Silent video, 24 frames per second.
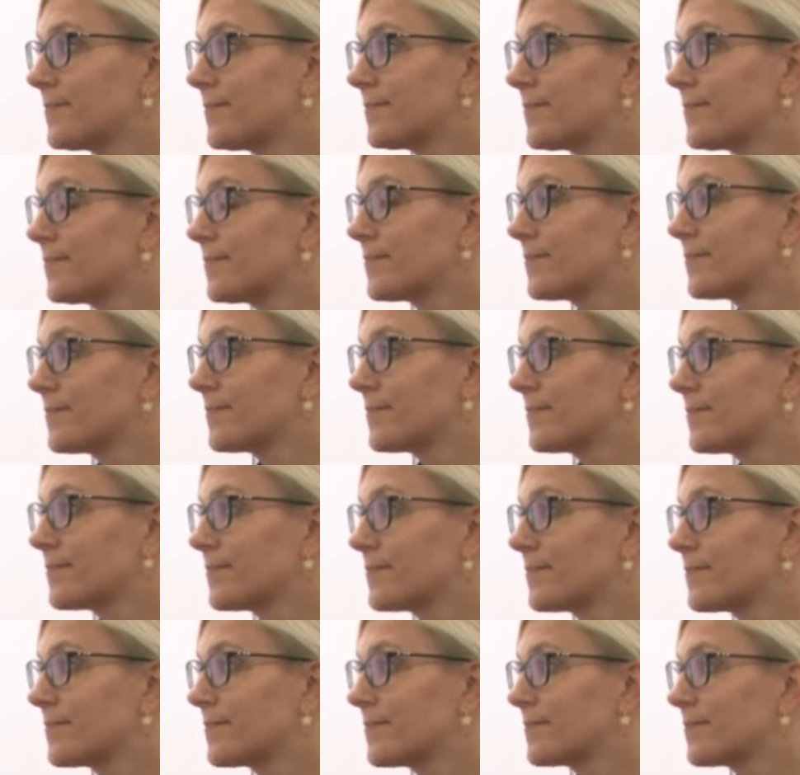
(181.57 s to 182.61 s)

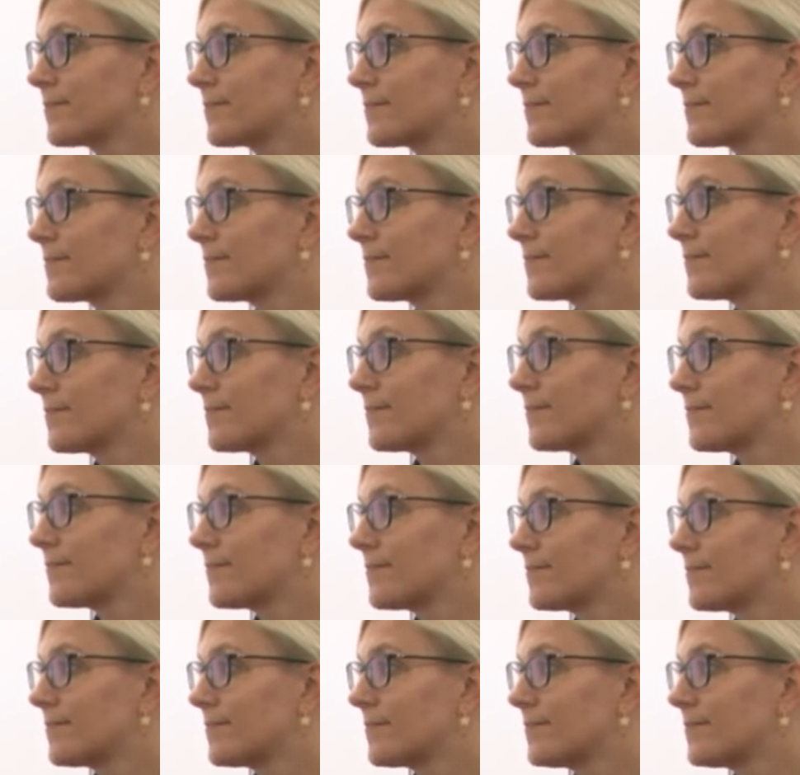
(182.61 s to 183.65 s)

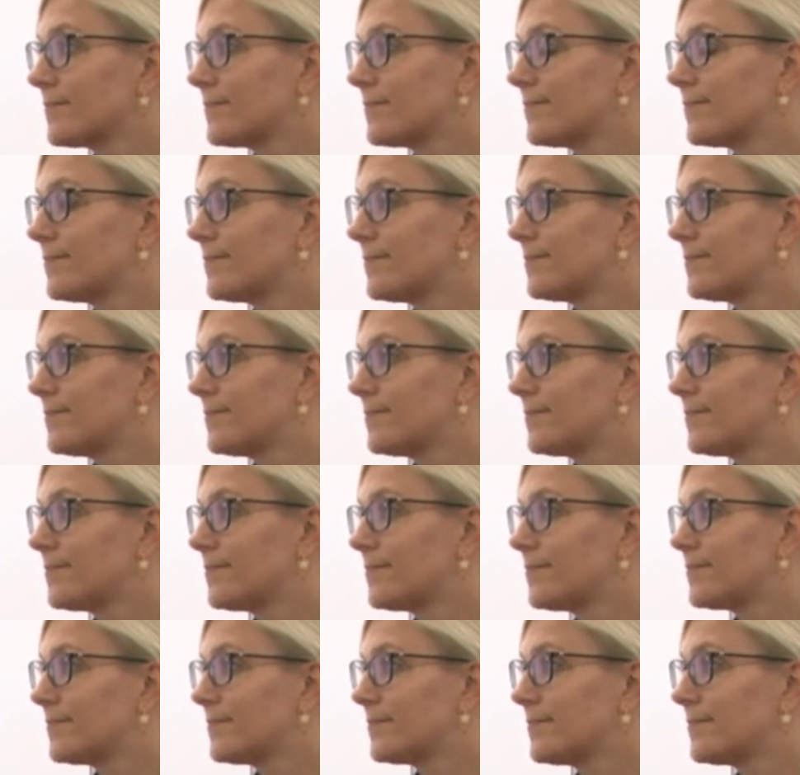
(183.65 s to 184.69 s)

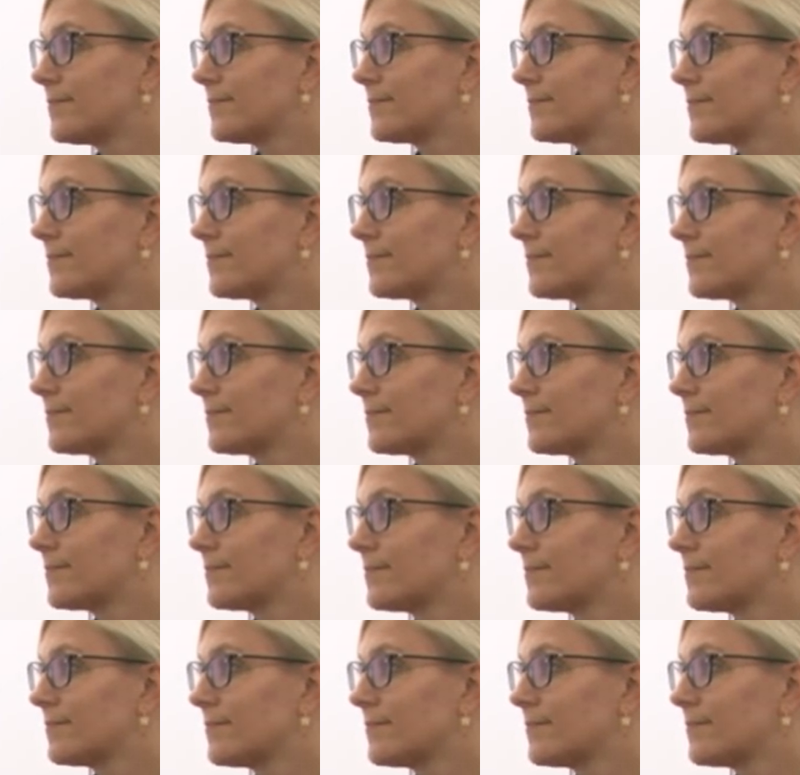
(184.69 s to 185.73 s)

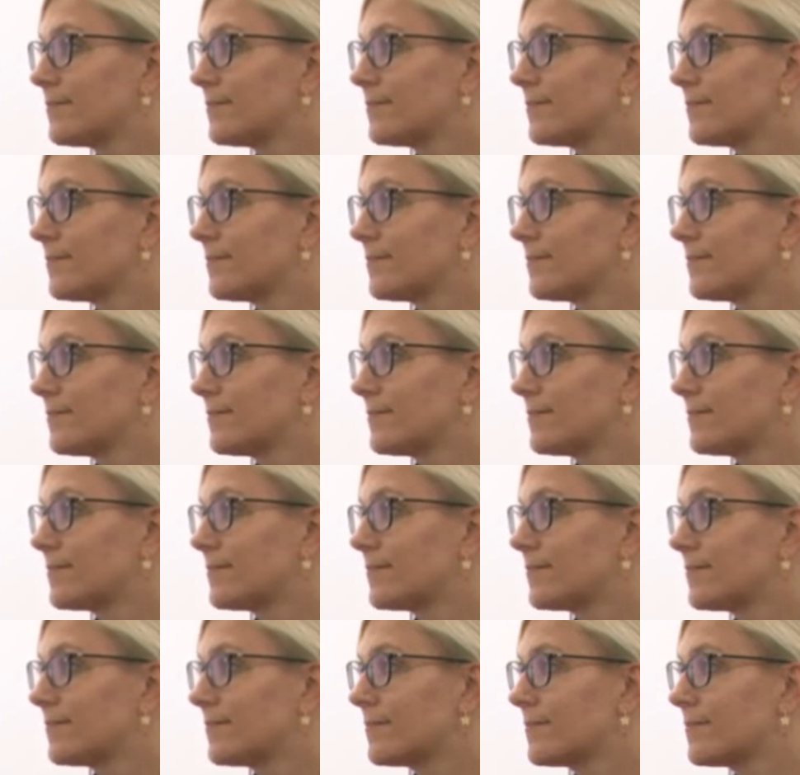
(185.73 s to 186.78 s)

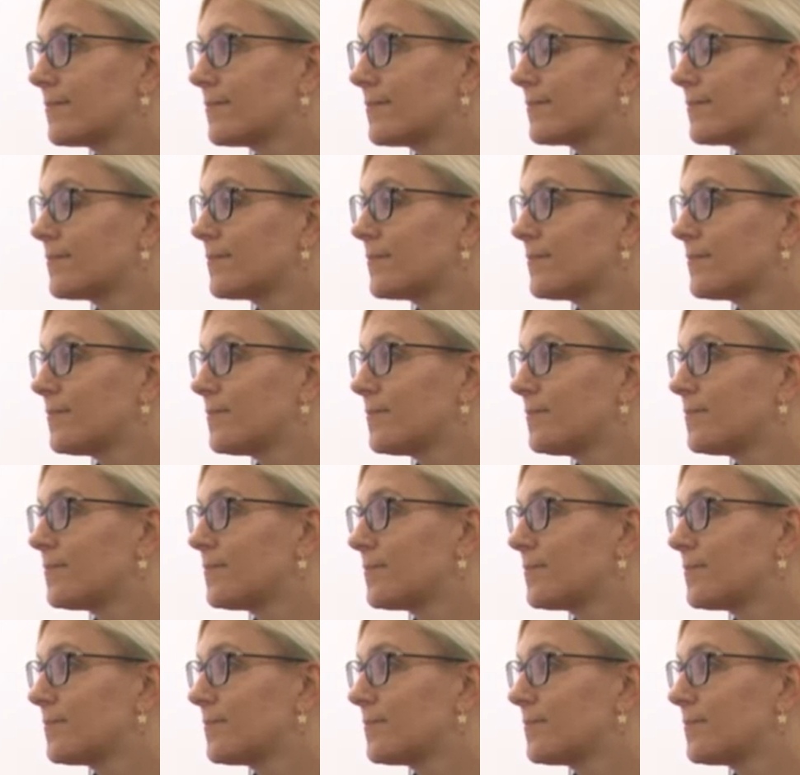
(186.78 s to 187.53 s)
The person shown says nothing.